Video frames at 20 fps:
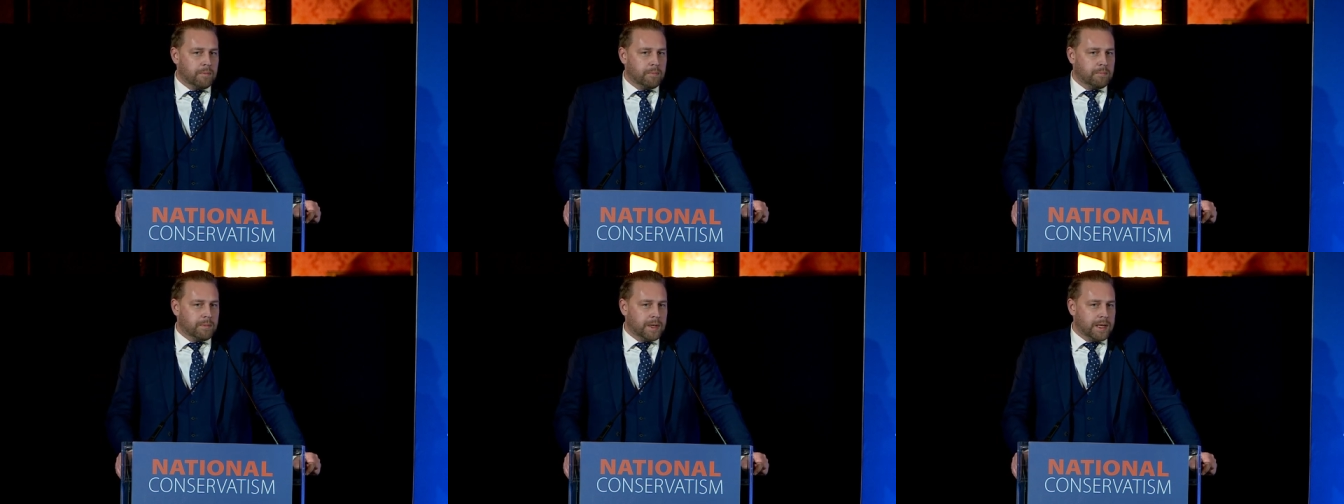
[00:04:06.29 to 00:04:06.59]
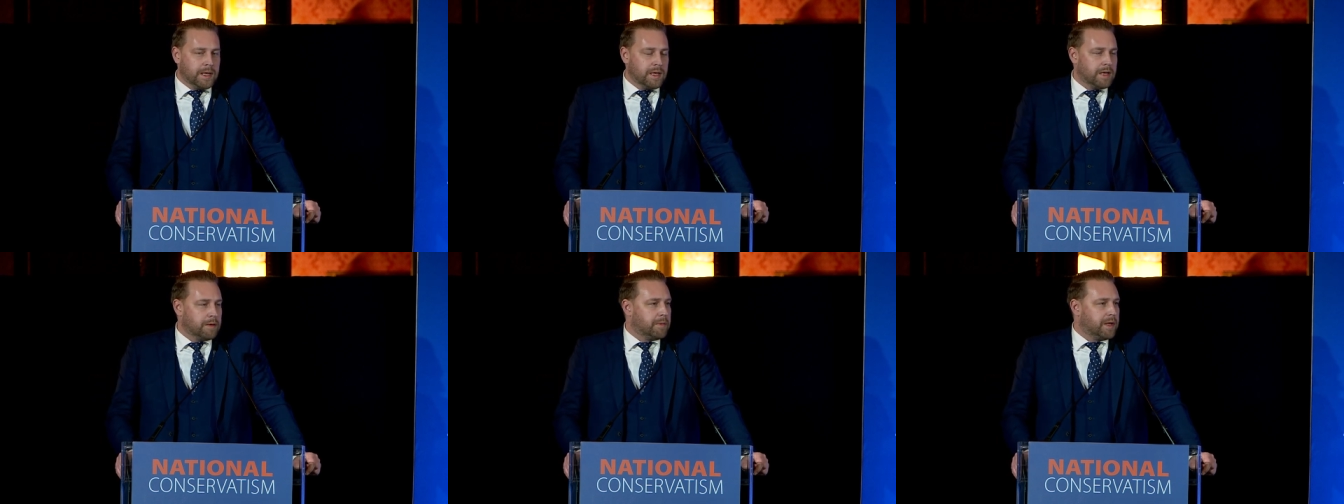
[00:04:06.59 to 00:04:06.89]

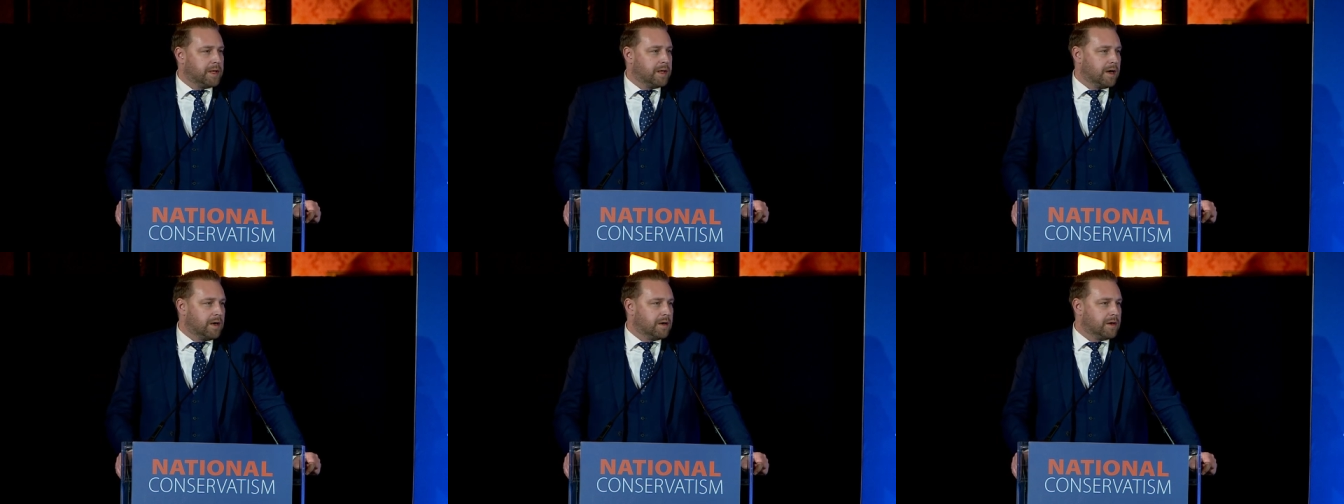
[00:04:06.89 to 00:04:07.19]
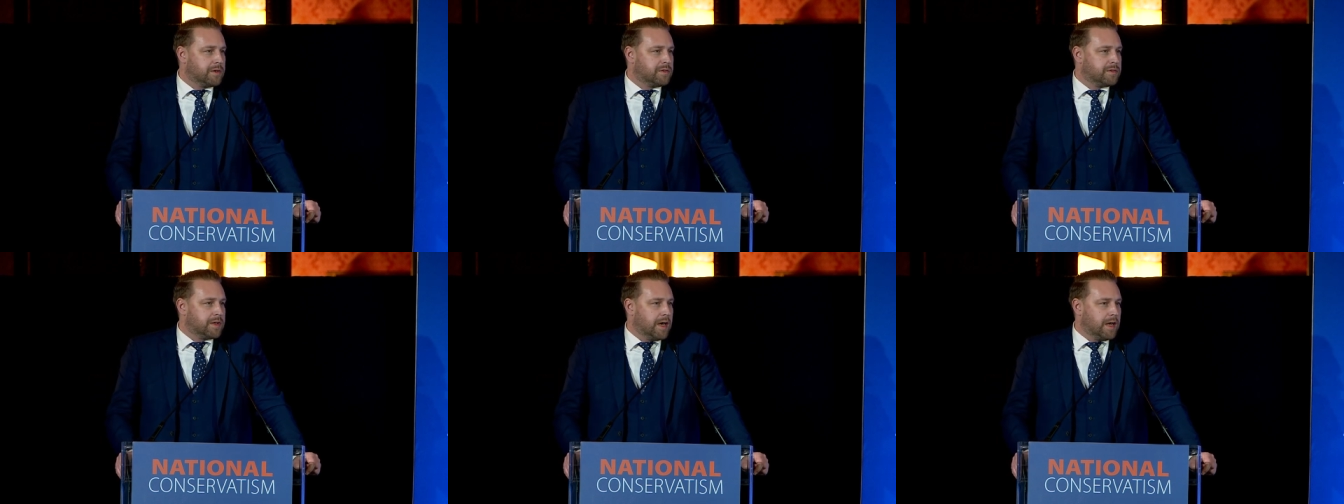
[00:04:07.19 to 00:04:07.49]
Me and many
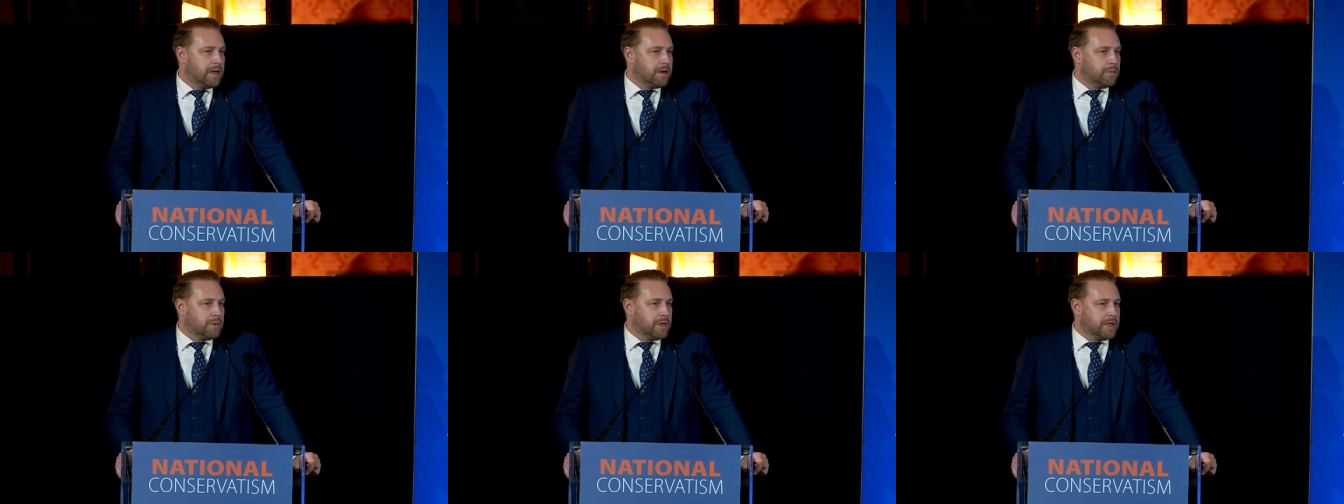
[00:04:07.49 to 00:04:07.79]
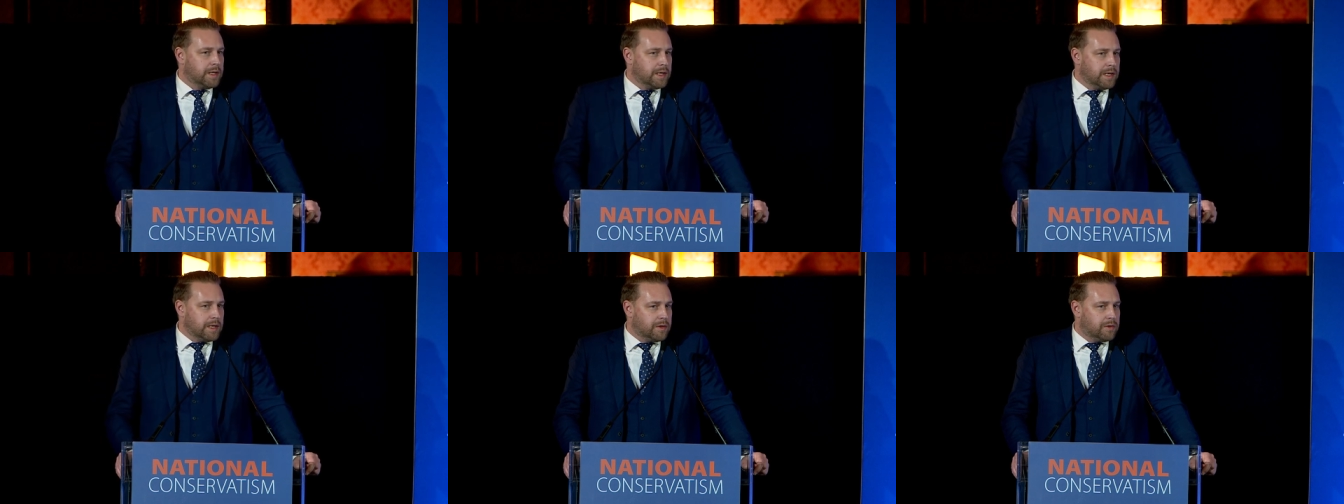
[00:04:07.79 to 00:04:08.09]
others said, we
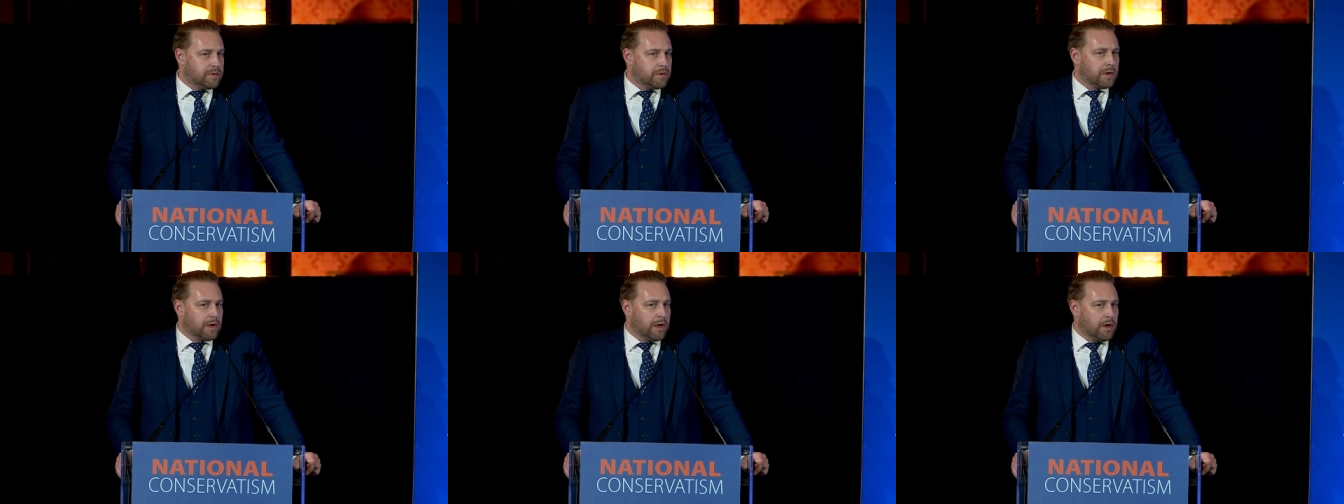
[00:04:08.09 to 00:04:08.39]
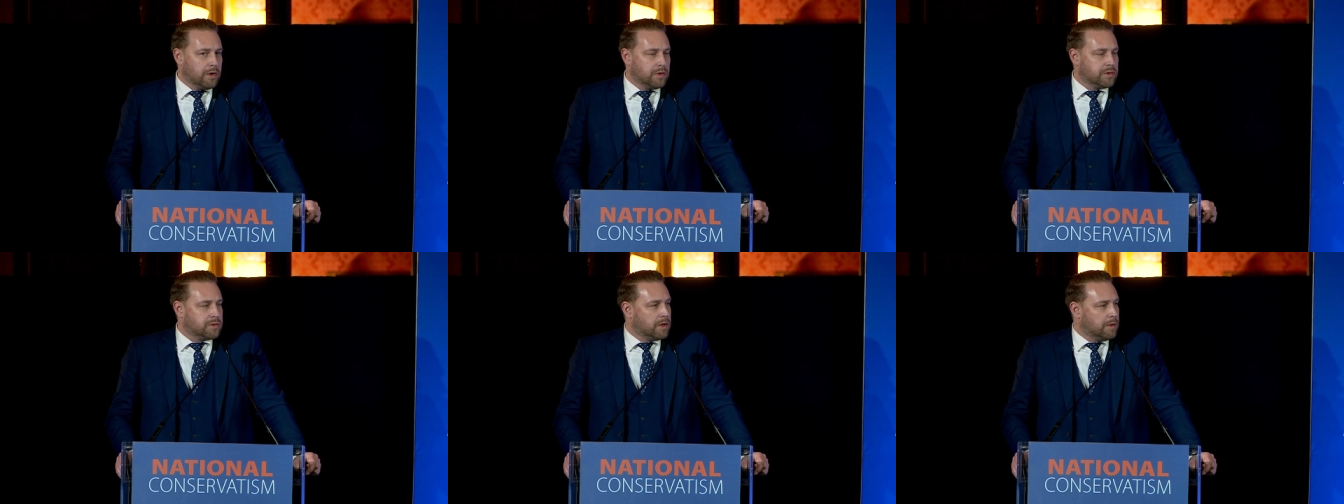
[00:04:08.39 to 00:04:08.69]
need to
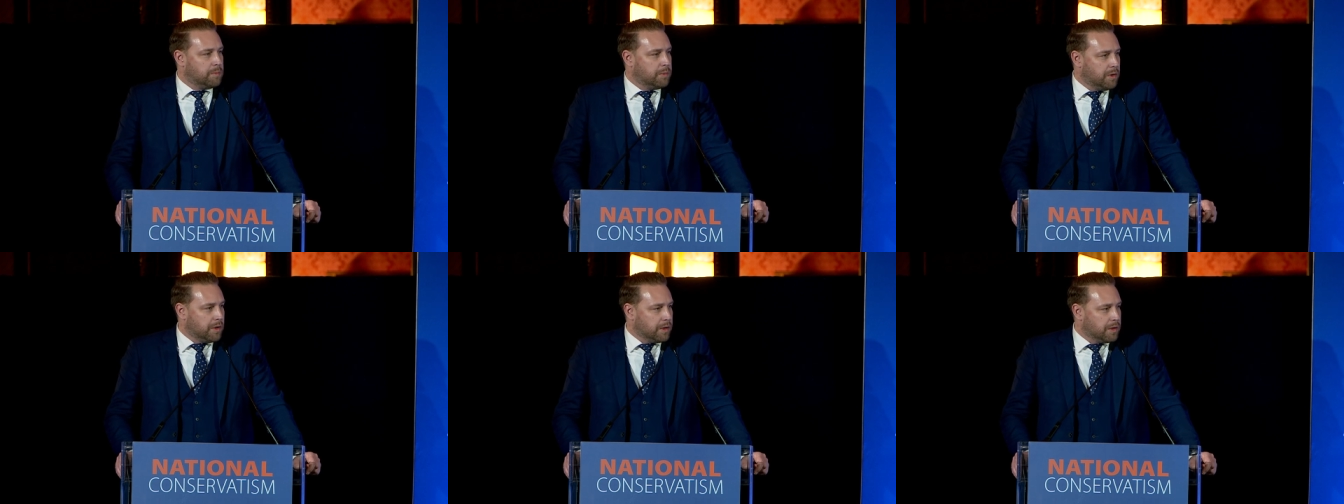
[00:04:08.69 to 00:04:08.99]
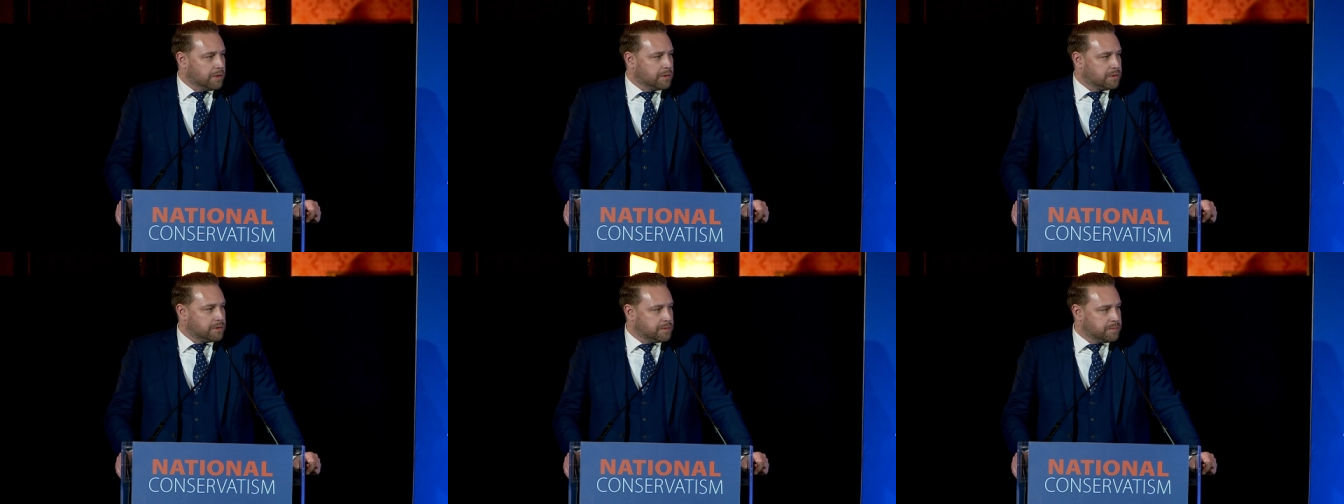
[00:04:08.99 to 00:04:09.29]
close our
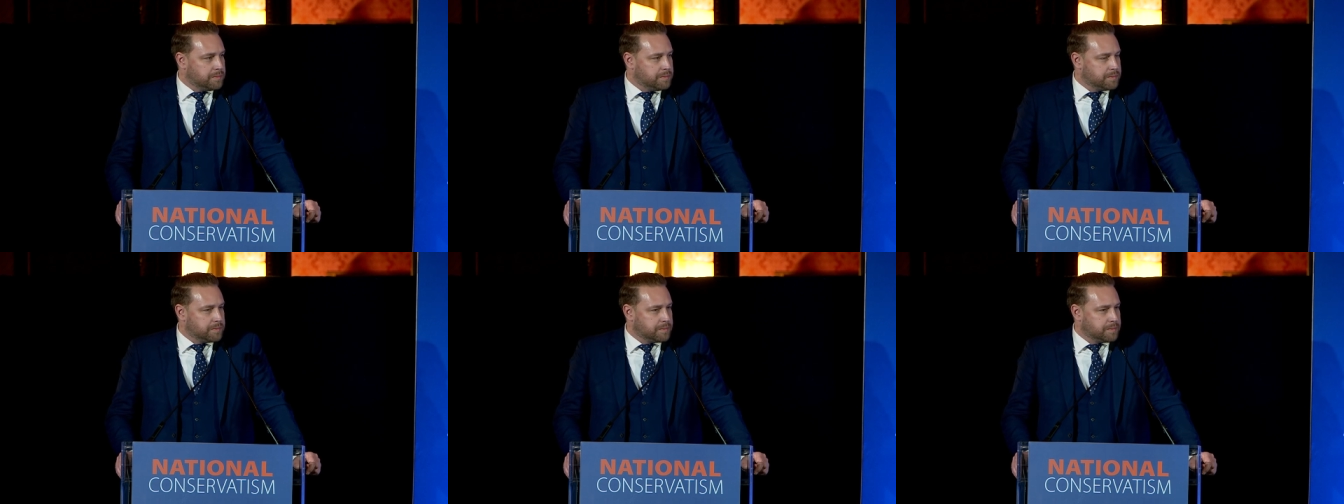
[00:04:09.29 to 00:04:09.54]
borders.